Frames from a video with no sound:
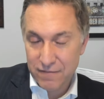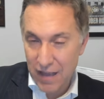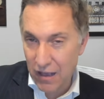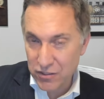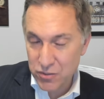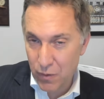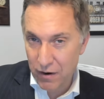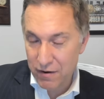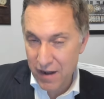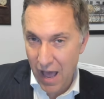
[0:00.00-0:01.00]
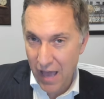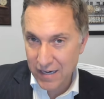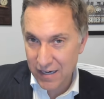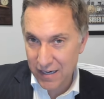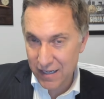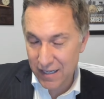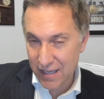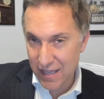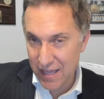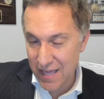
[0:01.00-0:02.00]
elsewhere, not
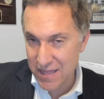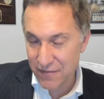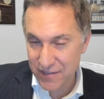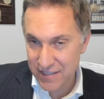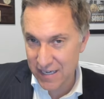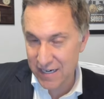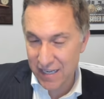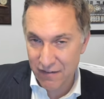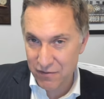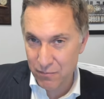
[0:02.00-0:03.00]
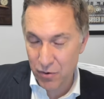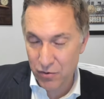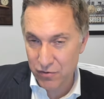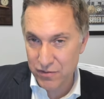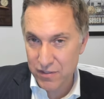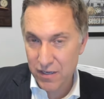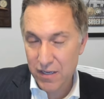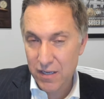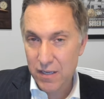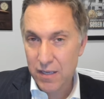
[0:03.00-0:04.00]
in the vicinity of the murders,
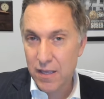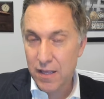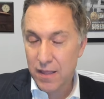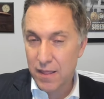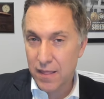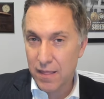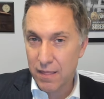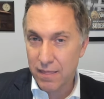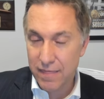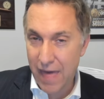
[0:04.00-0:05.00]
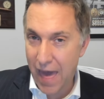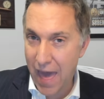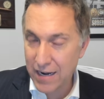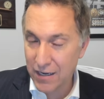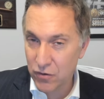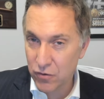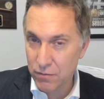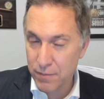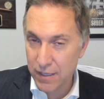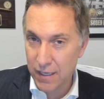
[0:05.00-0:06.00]
that
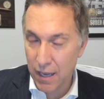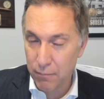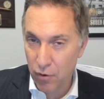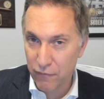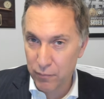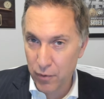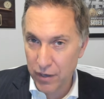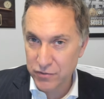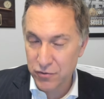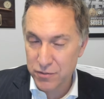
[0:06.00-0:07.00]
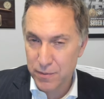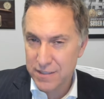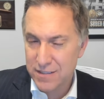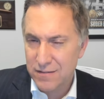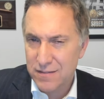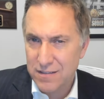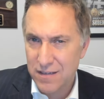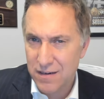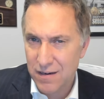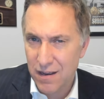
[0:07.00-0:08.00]
could be a problem for prosecutors, but it still
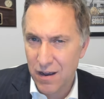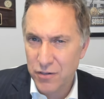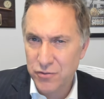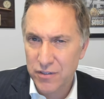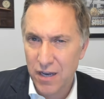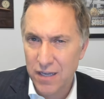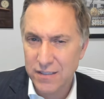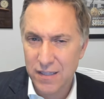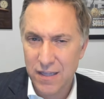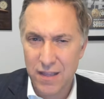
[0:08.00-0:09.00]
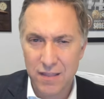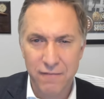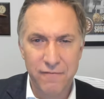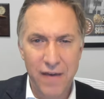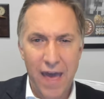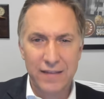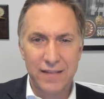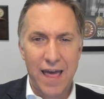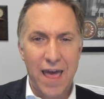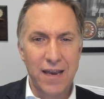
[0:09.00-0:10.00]
doesn't undercut the fact
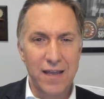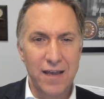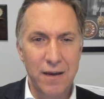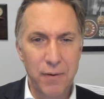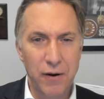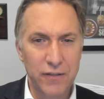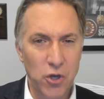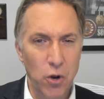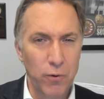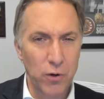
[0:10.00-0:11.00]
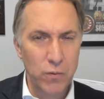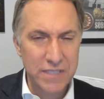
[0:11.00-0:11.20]
that apparently Kohberger was